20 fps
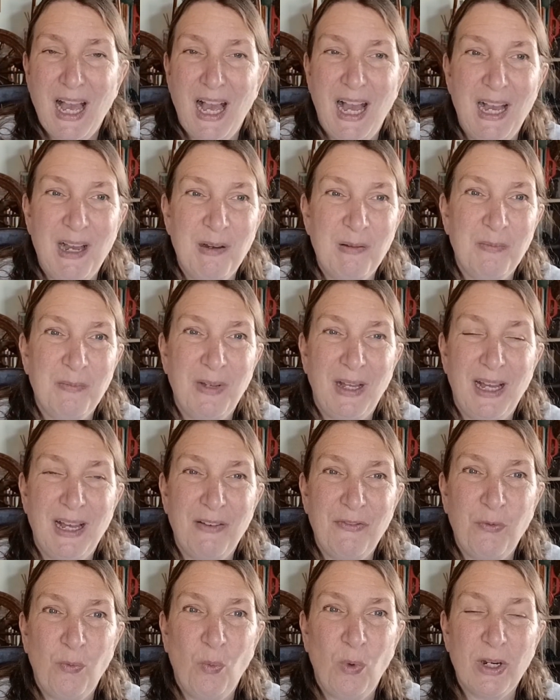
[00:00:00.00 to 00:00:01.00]
um,
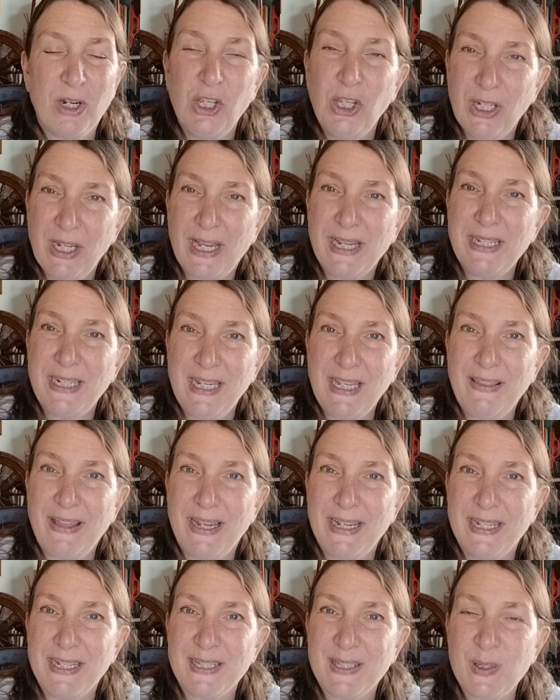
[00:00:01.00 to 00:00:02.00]
of what a good idea
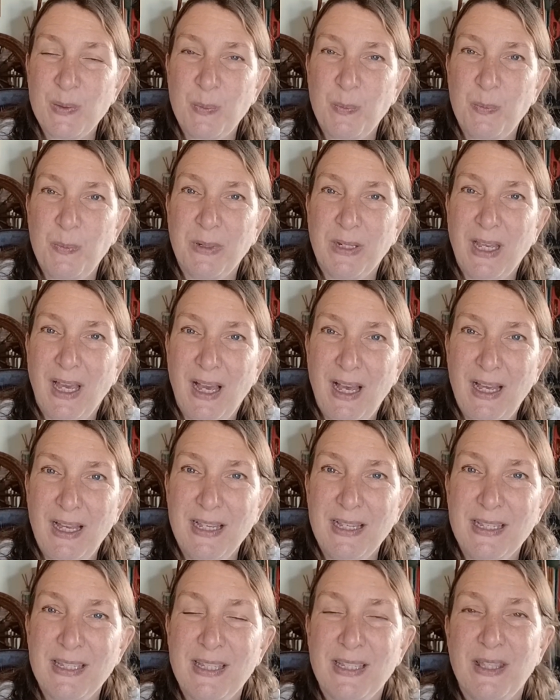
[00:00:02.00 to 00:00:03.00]
that is
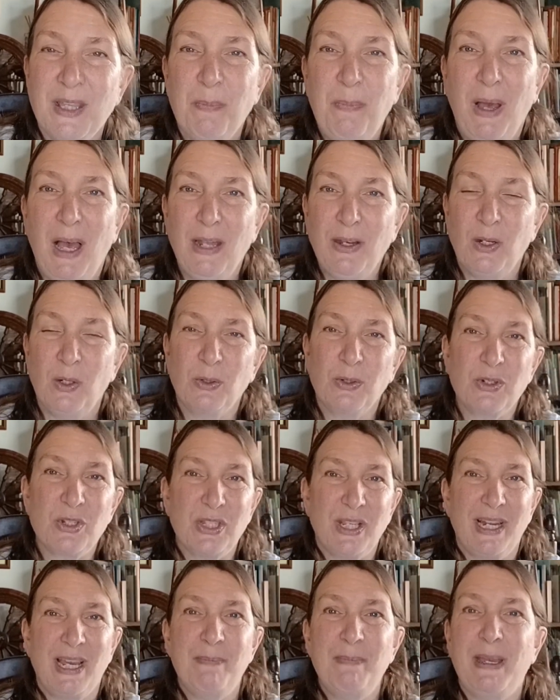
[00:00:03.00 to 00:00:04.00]
because the
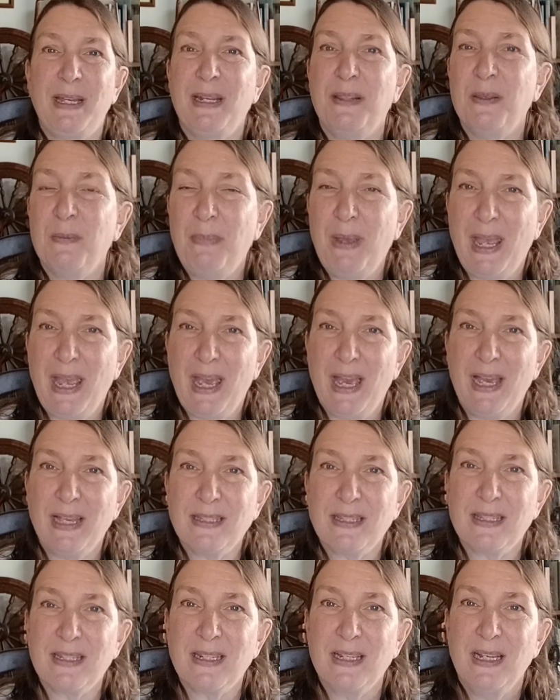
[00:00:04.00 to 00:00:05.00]
potholders that I've made in the
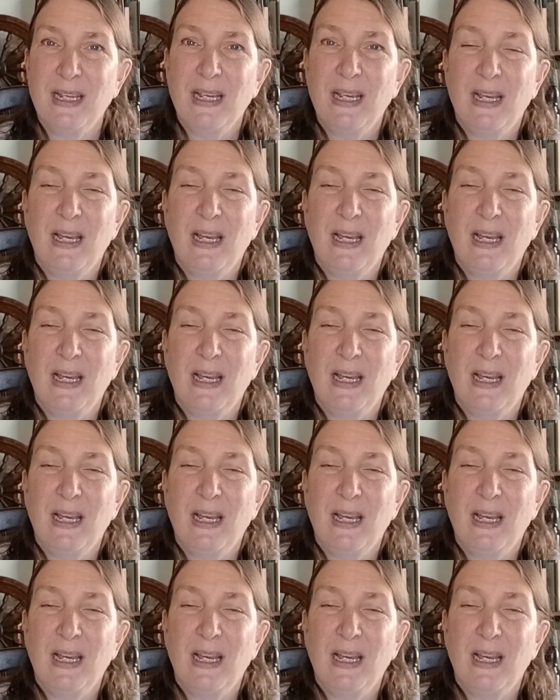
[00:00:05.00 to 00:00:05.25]
past,